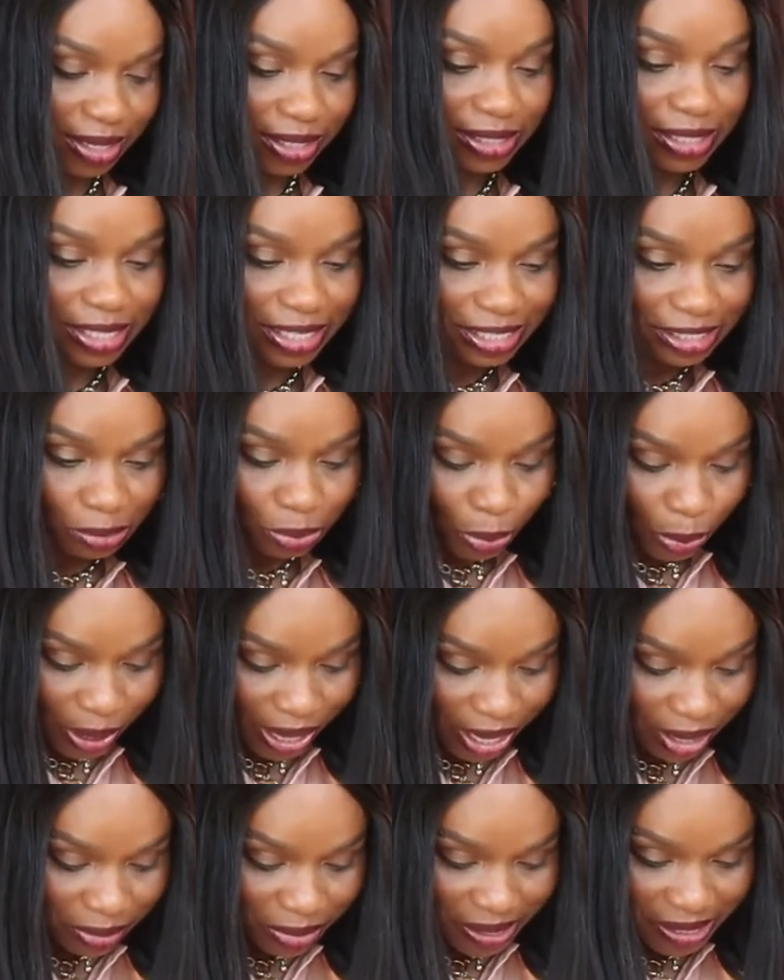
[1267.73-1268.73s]
these
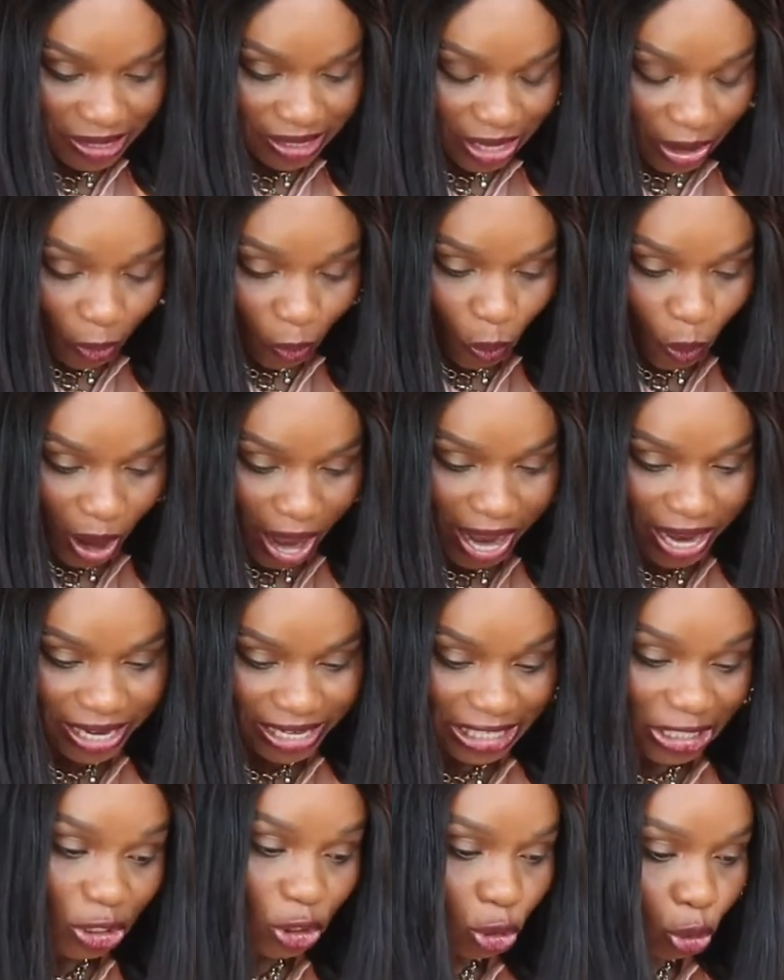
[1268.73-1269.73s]
babies are
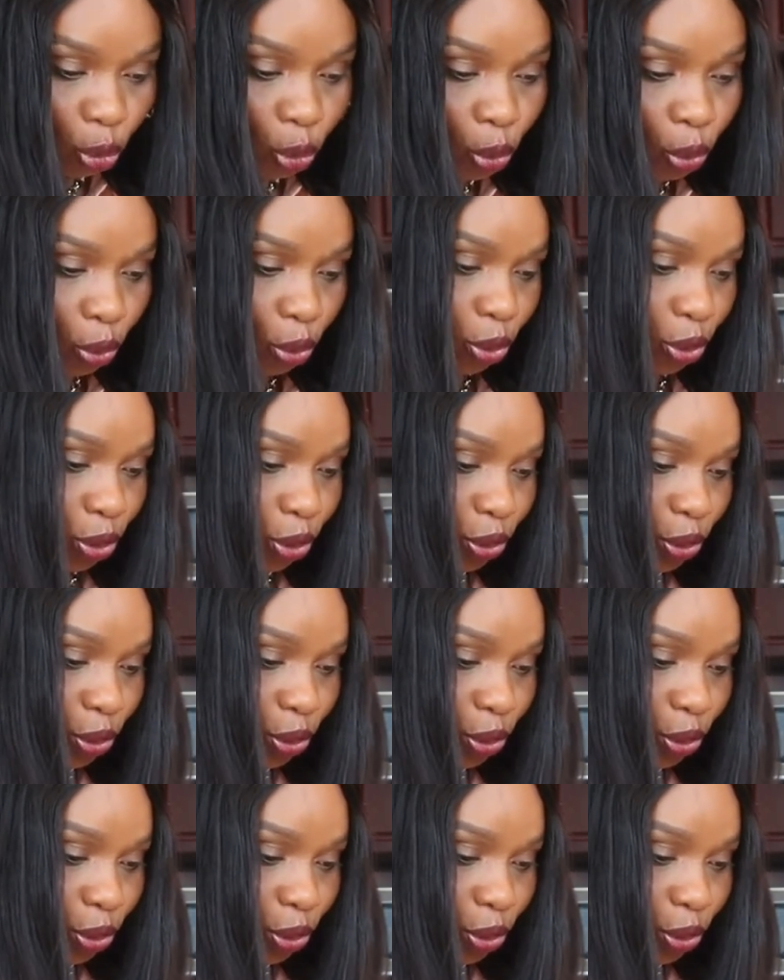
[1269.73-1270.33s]
ready to